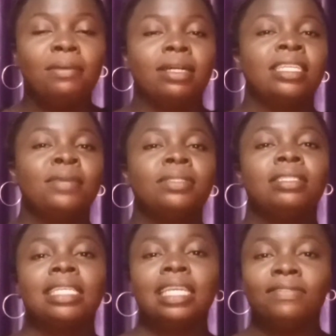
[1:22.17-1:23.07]
I was able
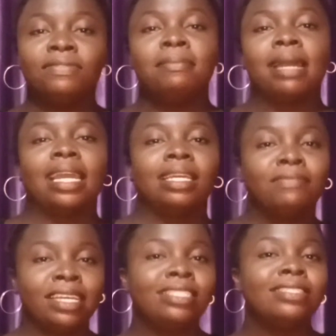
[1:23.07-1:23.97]
to give my
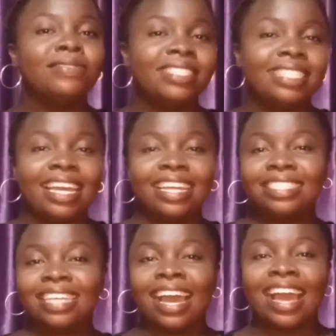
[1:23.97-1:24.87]
my two
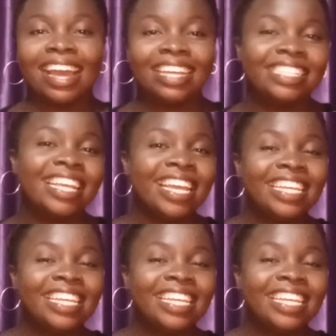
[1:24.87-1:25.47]
cents and